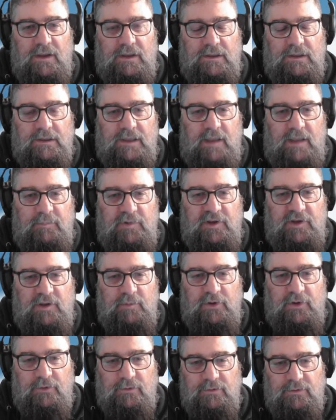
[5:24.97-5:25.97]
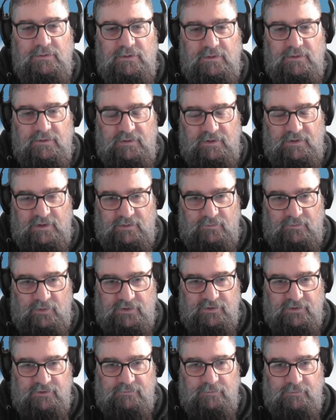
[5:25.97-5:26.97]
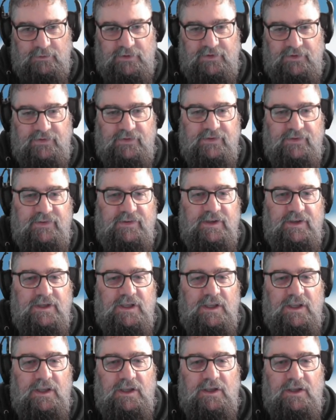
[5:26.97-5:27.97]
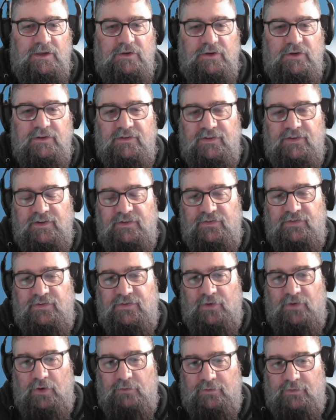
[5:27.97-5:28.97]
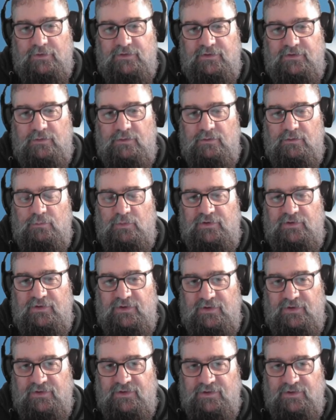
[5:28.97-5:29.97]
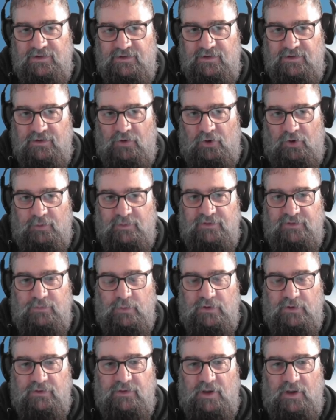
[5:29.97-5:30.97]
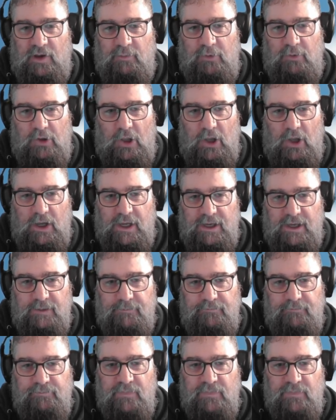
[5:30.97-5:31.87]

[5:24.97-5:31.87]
lap in the middle, and if I just release this thing, you can see service, which is synonymous with apply.